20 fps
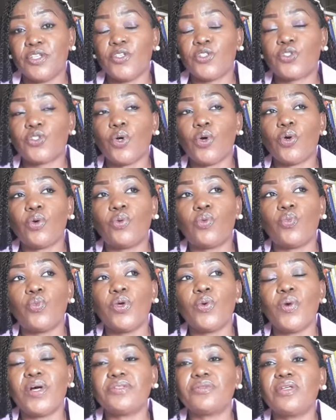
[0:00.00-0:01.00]
So
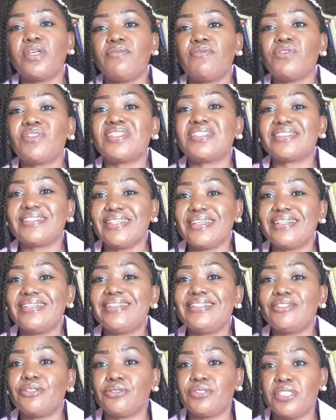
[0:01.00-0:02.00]
we want to give you the
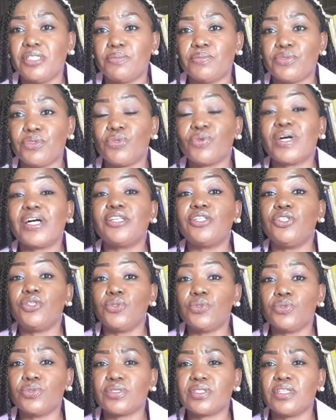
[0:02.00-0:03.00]
10 little tips you can
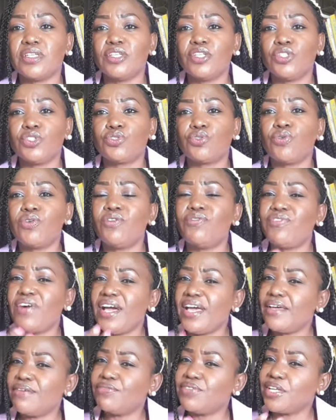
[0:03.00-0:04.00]
use to
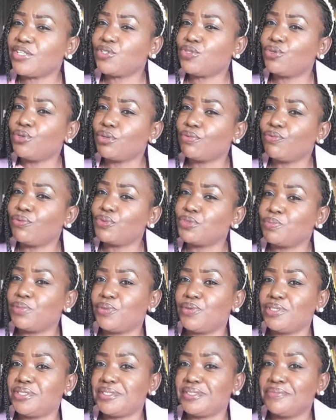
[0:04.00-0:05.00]
revive that youthful
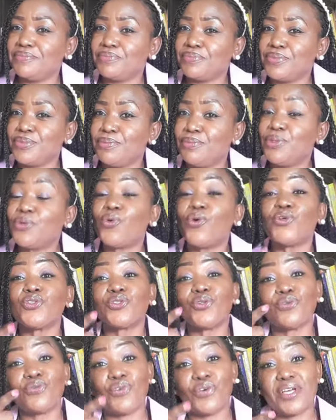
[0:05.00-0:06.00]
spirit. Because
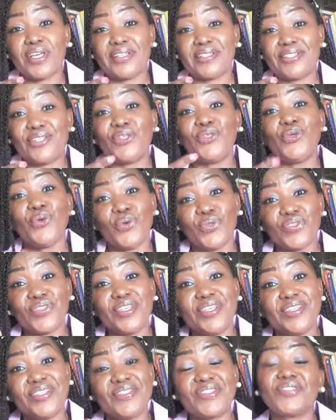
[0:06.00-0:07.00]
don't forget, youth
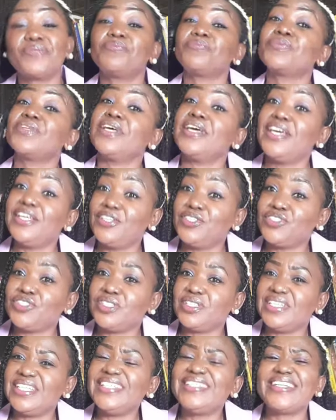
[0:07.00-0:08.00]
is
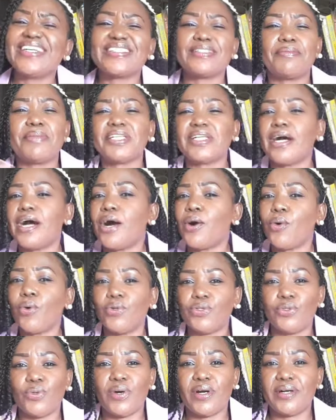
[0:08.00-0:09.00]
energy. It doesn't matter how
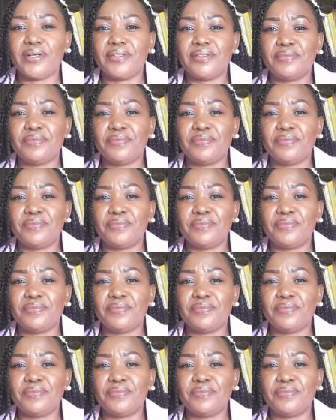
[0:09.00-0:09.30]
old you are.